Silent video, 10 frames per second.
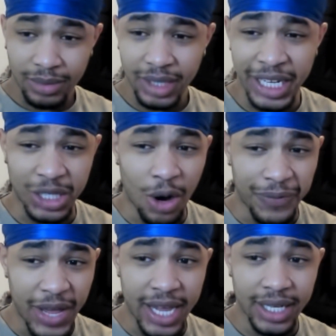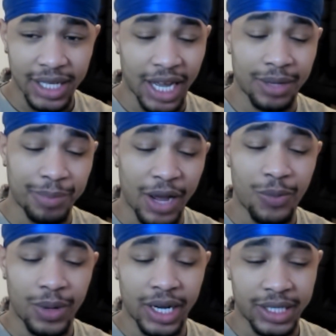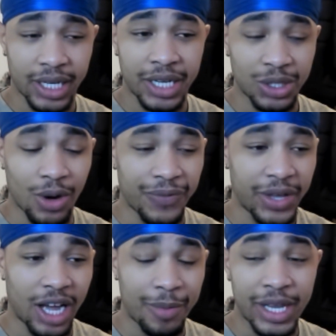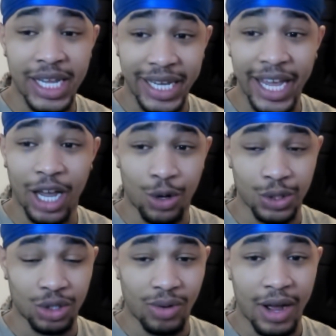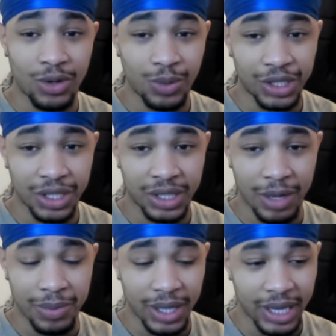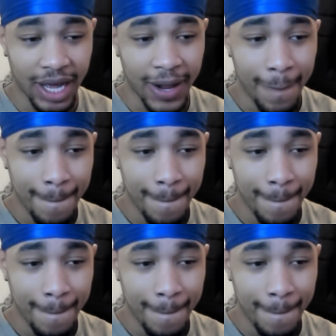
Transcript: He's got feet, and when I say he's got feet, I mean he can get across the ground, which is something that